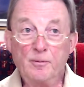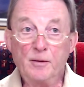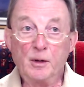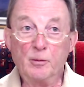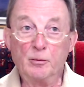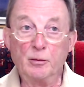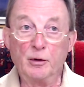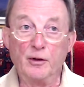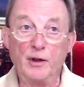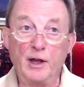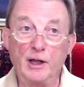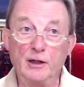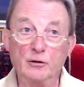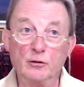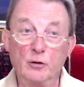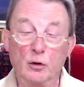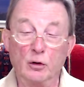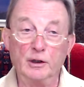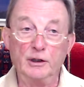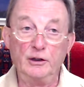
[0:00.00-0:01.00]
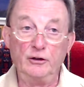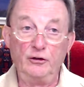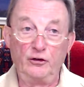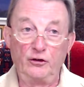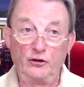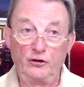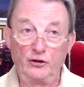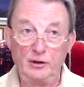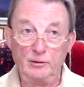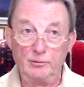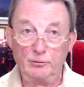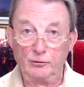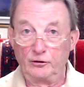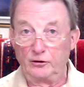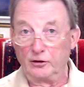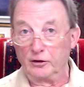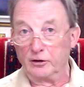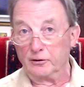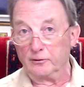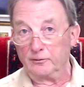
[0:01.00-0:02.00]
but that knowledge seems to
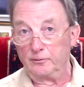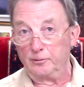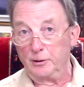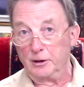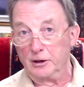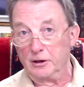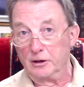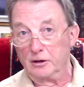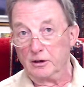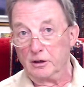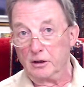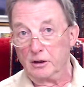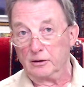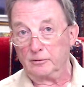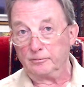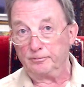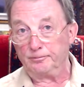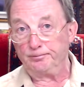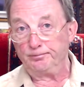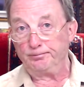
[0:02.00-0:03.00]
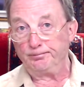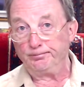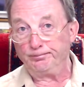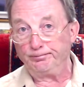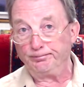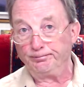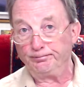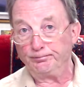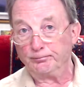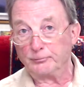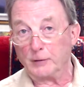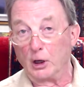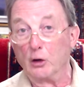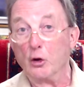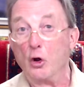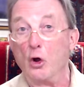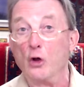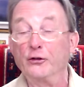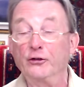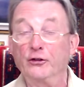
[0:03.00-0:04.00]
have been
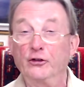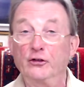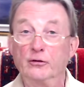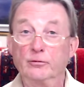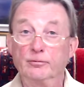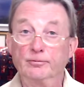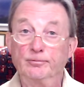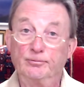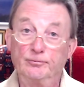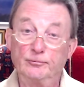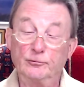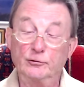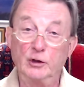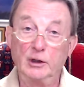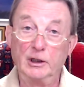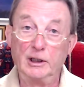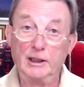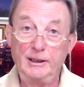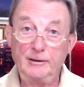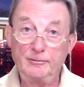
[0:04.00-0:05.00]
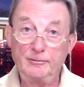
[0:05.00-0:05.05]
lost, really.